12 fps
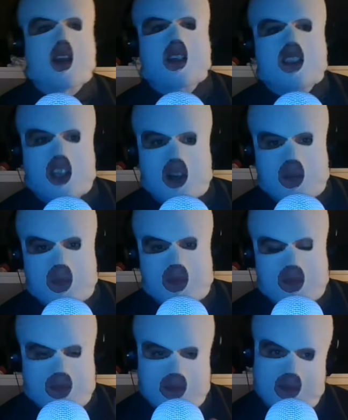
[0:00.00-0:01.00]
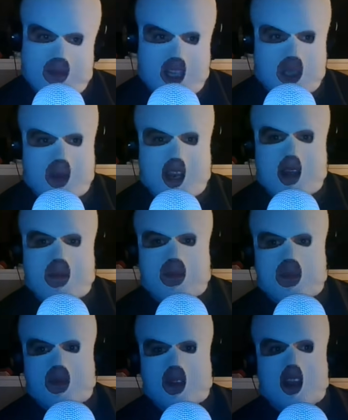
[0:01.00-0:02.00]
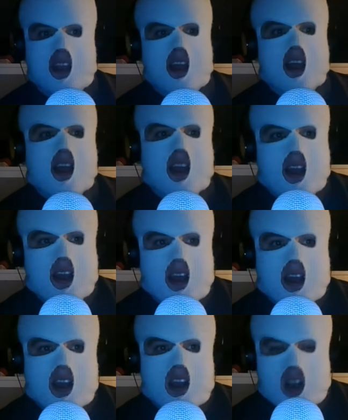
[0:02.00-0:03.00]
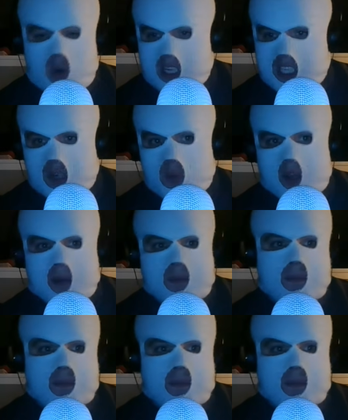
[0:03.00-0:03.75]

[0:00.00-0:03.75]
So, let's begin. Question 1.